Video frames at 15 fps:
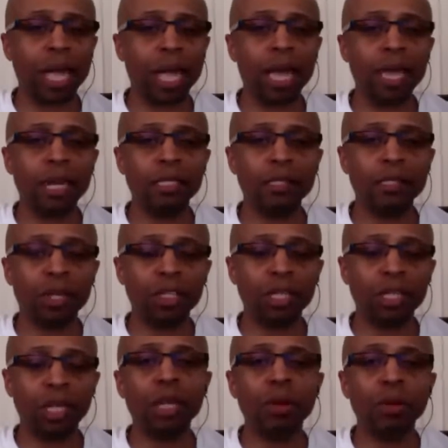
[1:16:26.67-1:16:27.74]
right on the head,
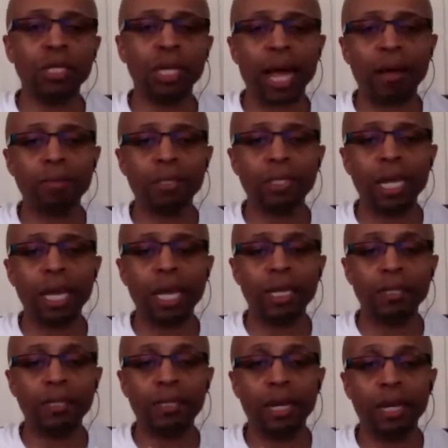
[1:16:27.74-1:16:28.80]
especially closing out
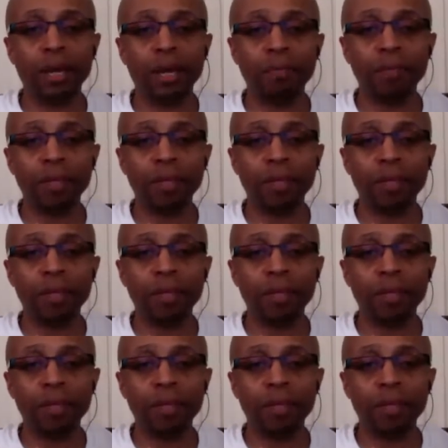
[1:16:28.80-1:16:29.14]
today's